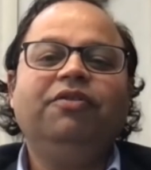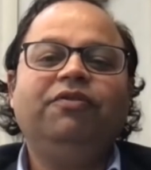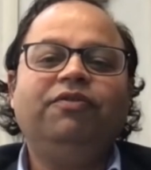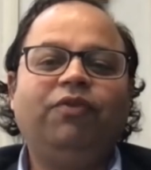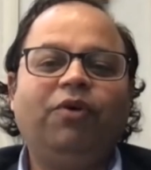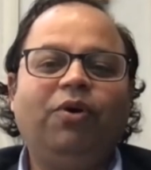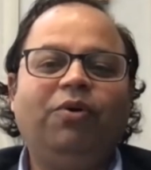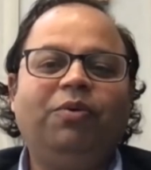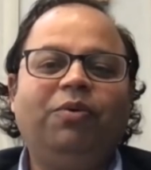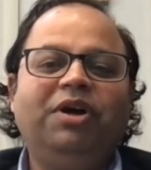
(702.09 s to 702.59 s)

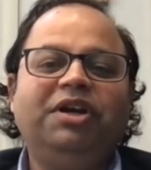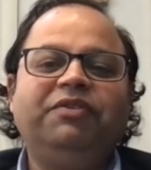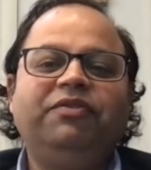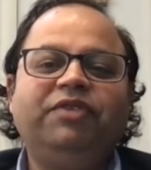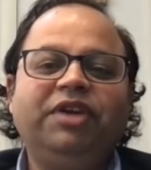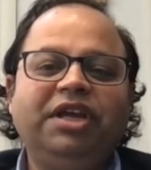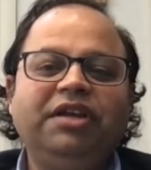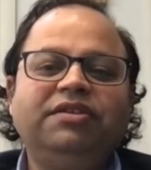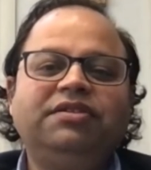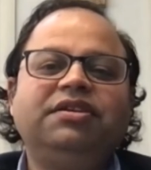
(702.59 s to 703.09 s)
forward
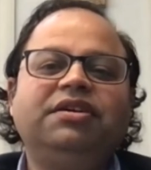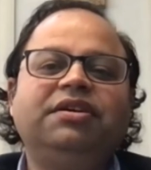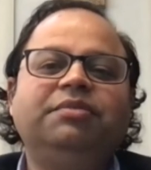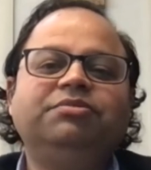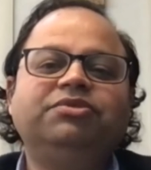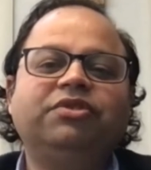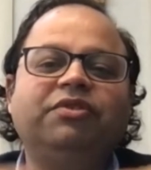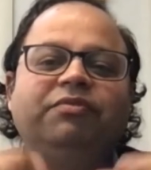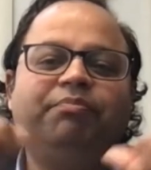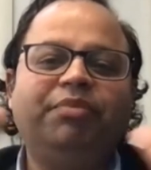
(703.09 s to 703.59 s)
in
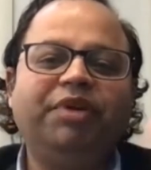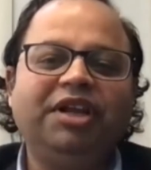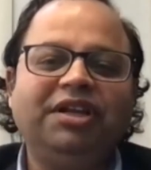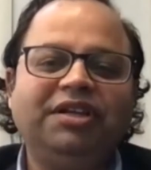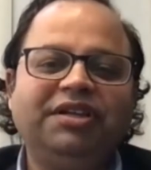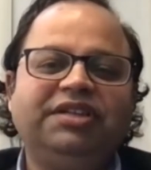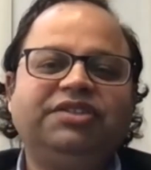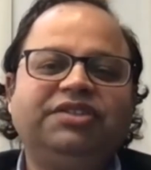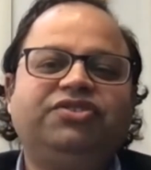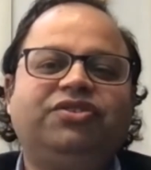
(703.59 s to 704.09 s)
terms of
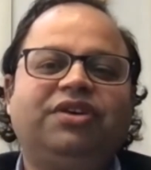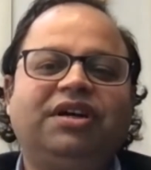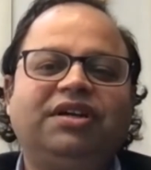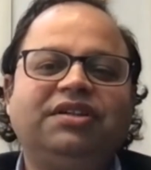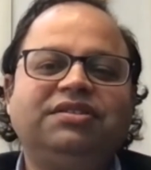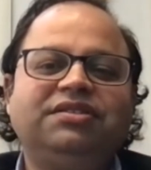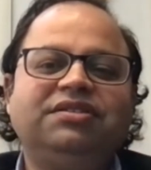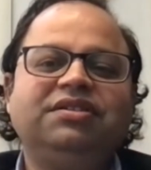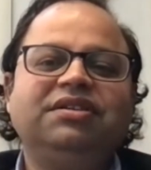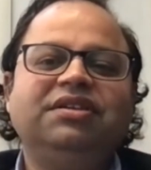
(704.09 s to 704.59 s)
building
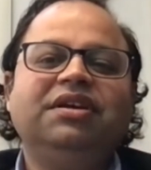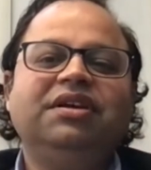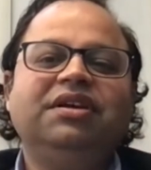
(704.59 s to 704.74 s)
trust